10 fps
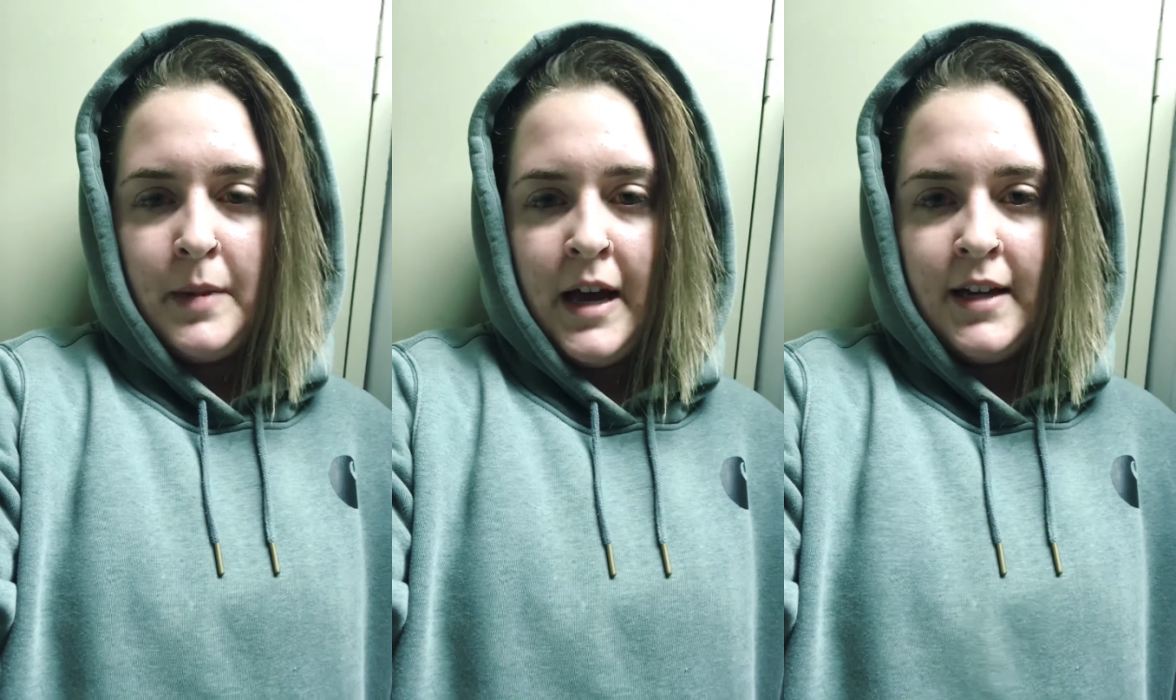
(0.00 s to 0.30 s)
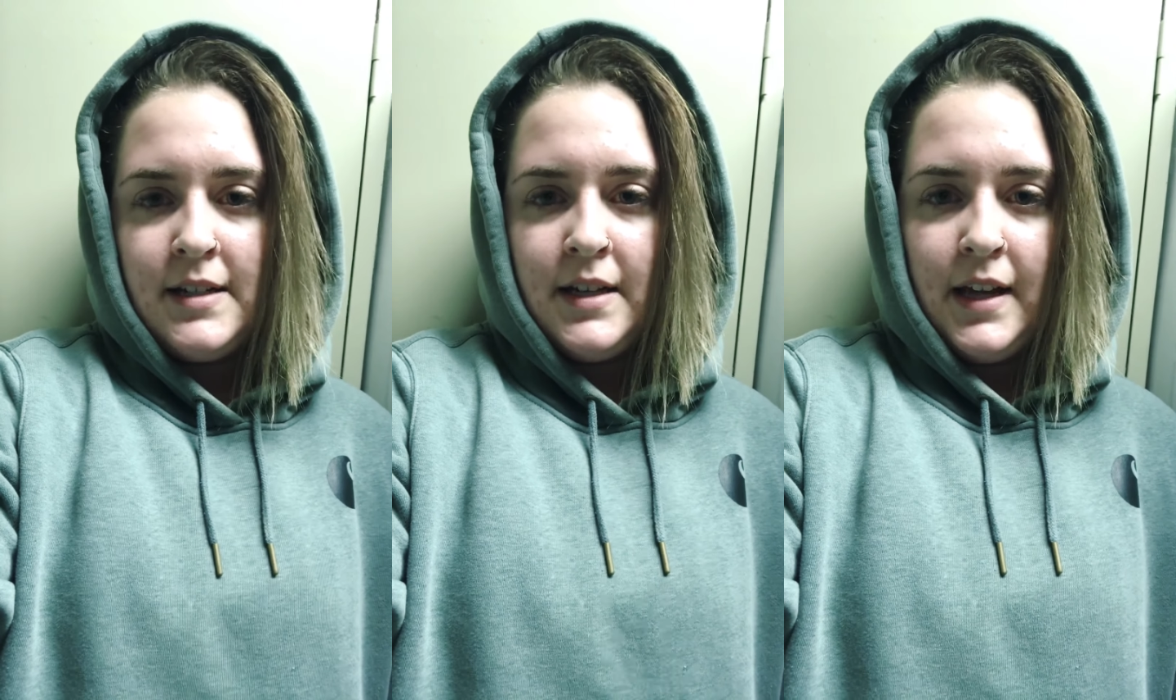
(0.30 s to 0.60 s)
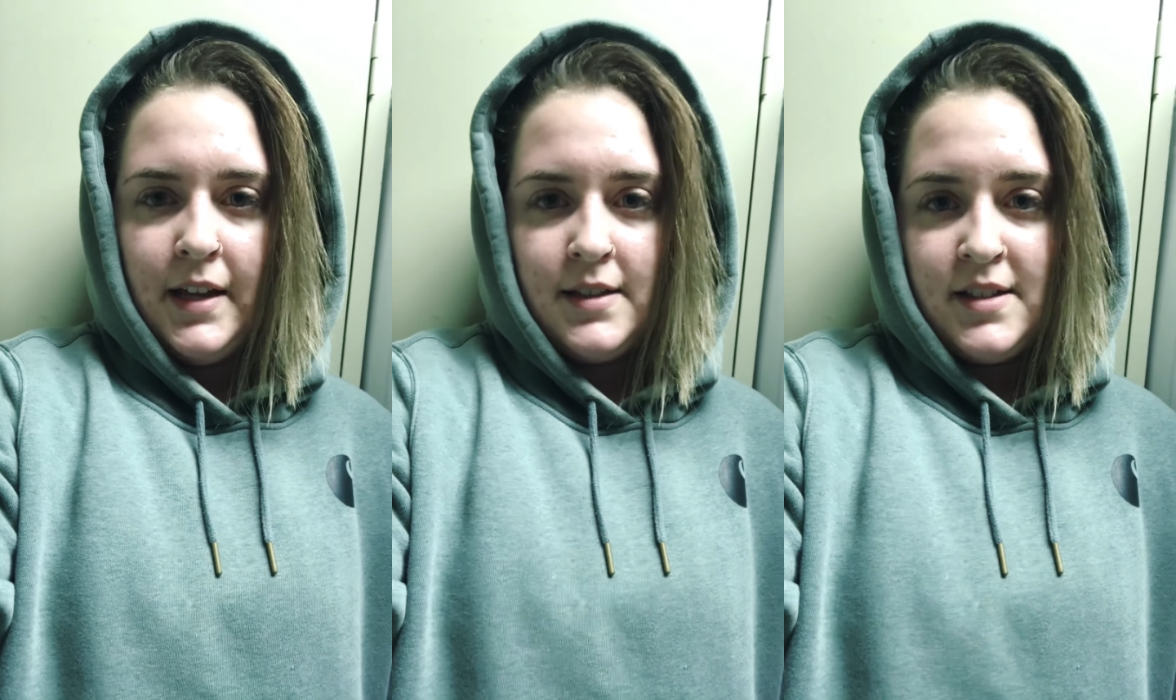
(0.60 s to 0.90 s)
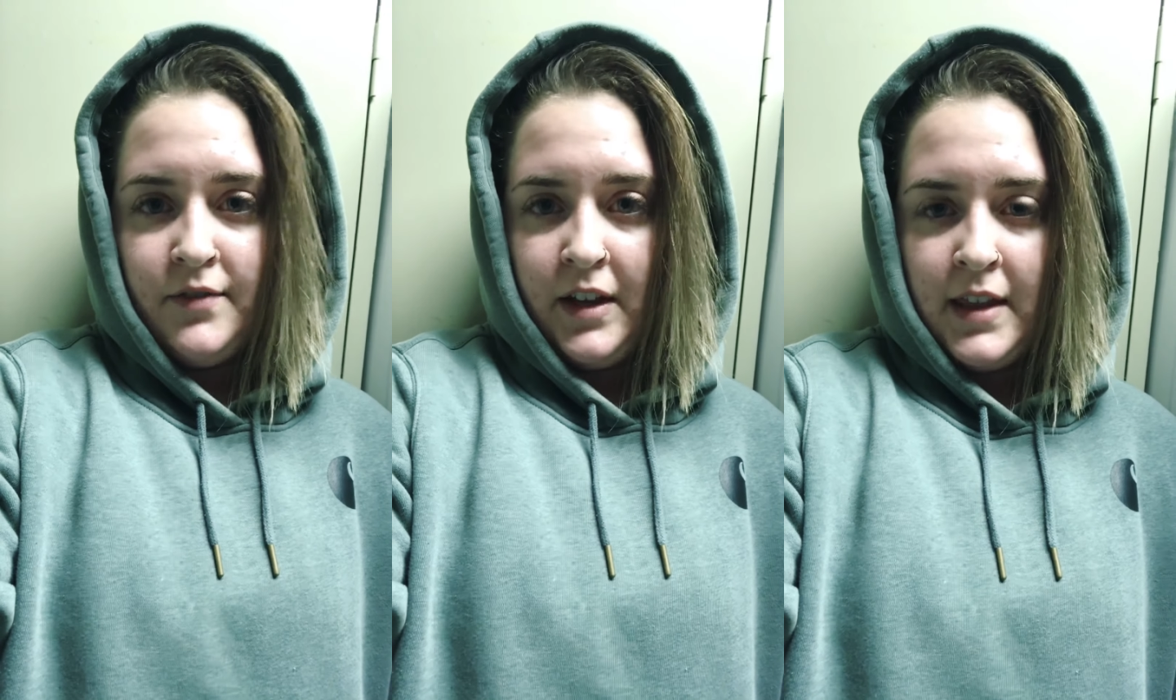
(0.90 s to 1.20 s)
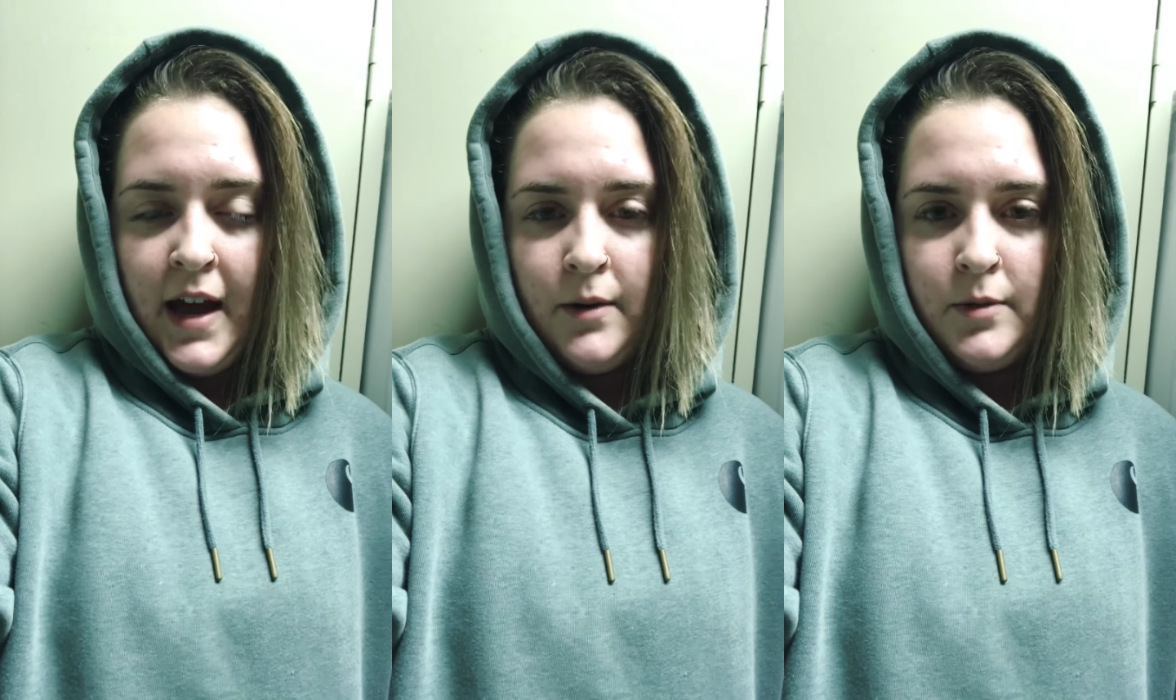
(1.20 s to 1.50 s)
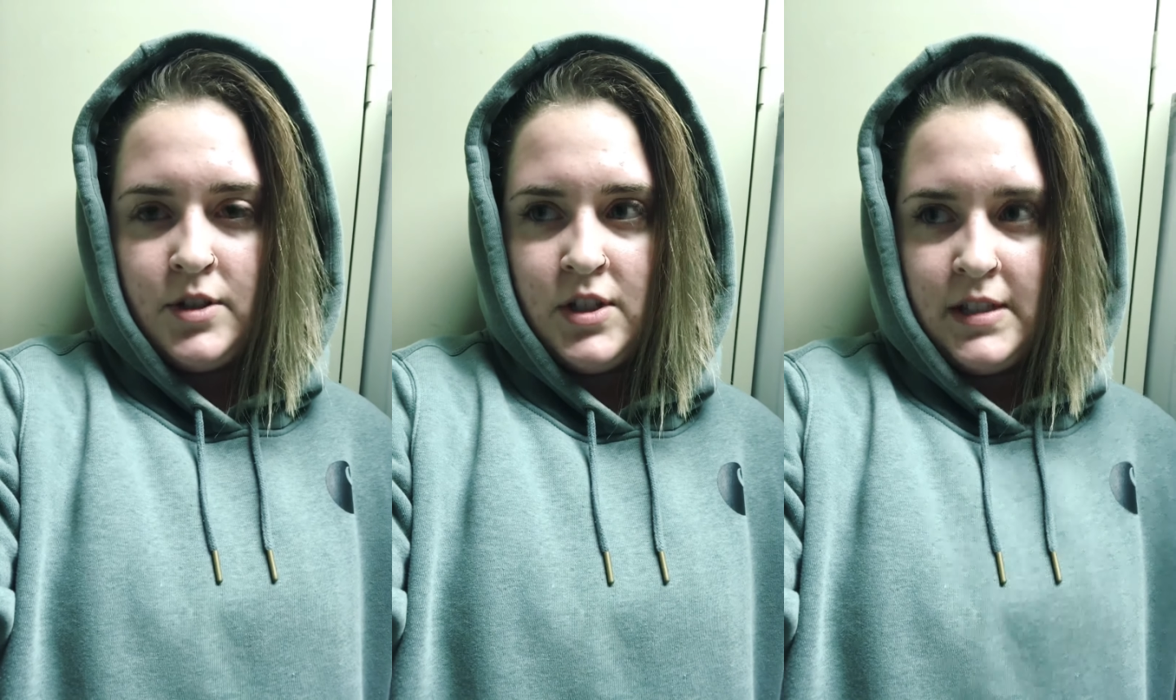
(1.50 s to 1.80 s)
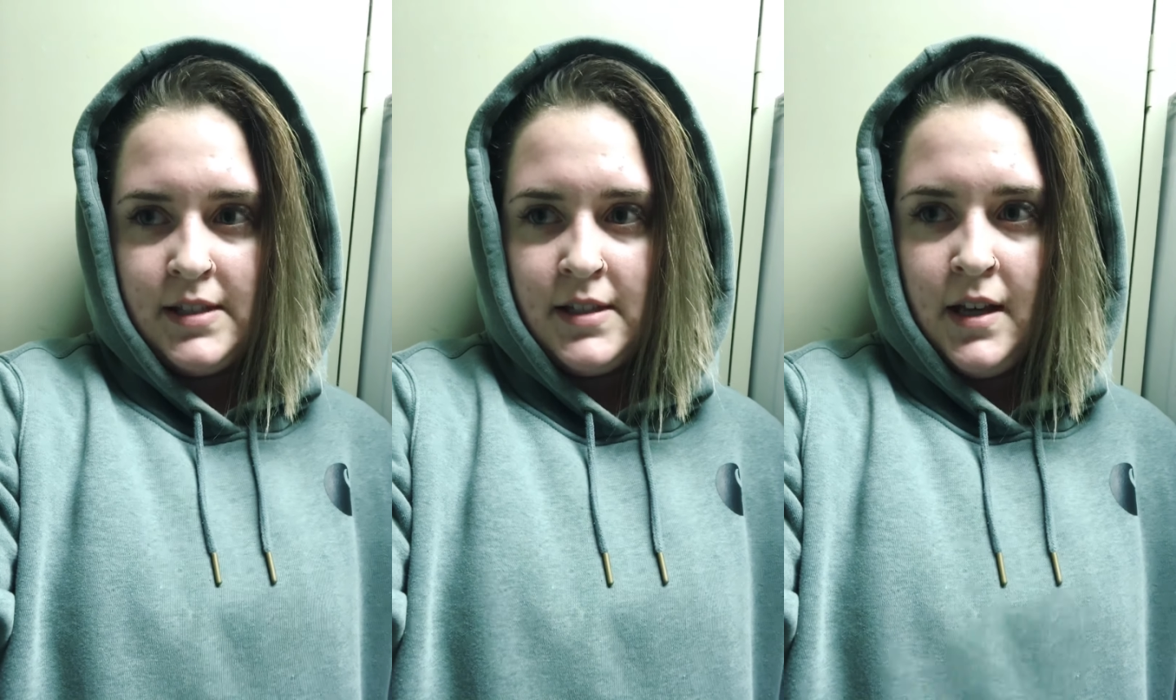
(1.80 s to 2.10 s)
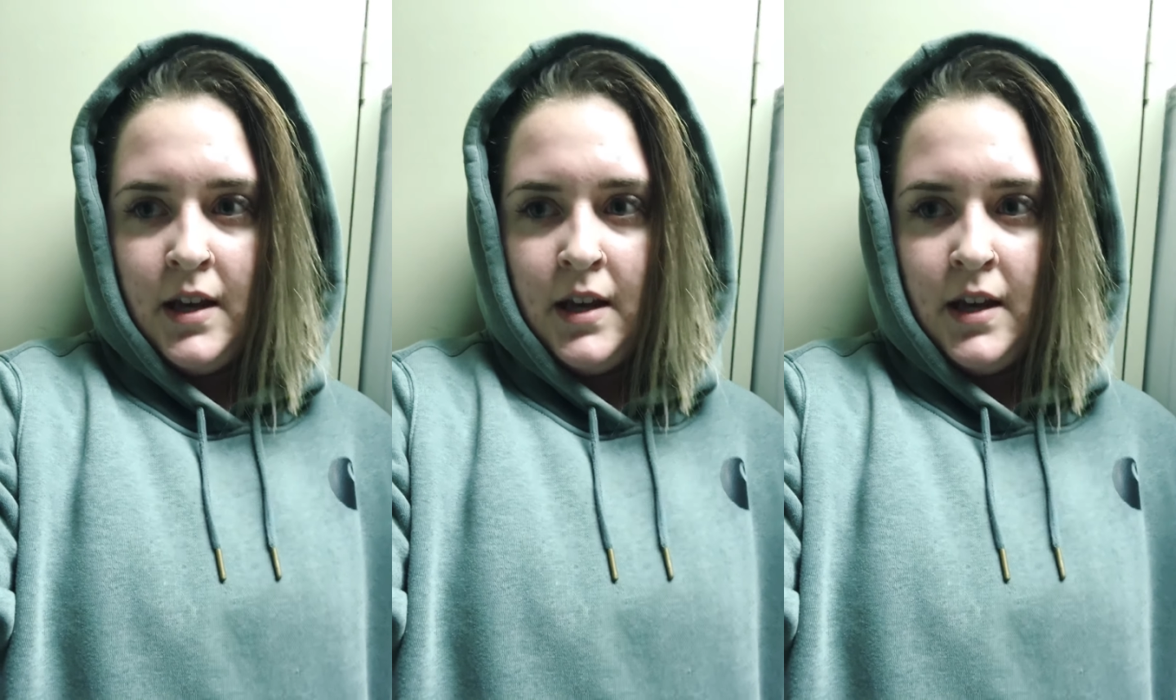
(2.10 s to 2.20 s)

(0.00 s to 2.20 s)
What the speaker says: behind it and stuff like that, which is